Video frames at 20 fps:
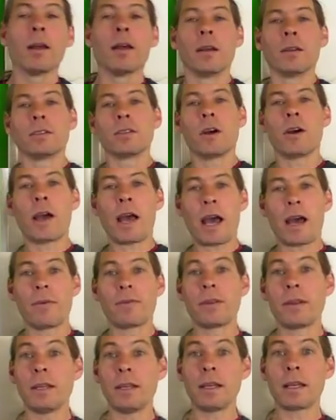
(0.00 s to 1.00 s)
So half
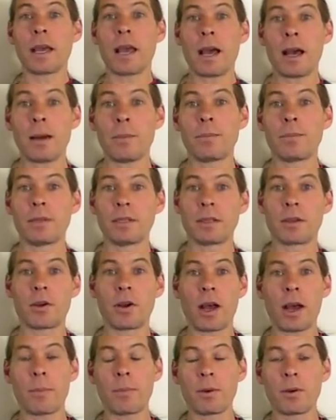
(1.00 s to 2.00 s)
the kneecap is a
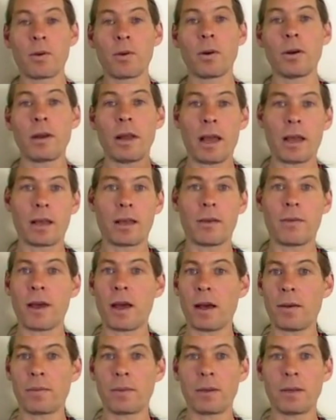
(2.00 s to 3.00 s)
Capricorn, give
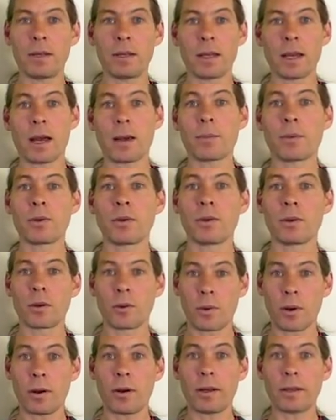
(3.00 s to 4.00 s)
half the kneecap to
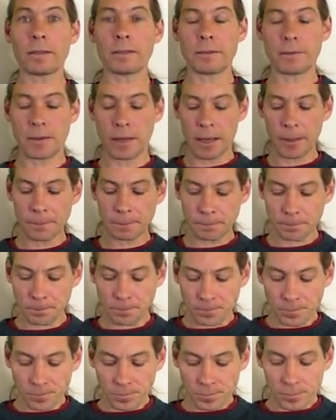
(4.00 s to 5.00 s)
Aquarius, okay?
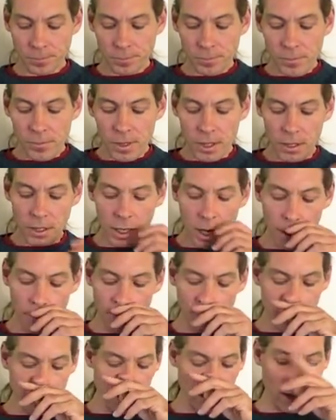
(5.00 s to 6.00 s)
Top
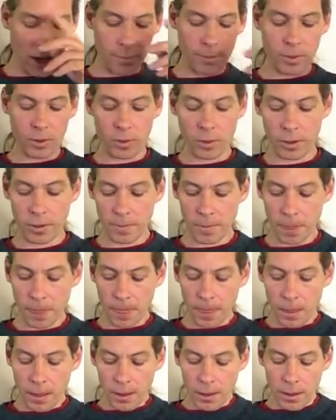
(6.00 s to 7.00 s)
one to Capricorn.
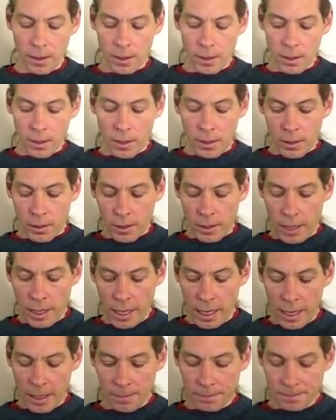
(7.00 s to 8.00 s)

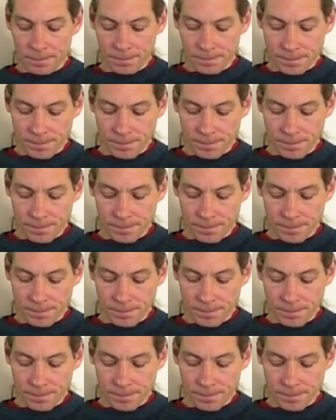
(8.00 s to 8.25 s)
And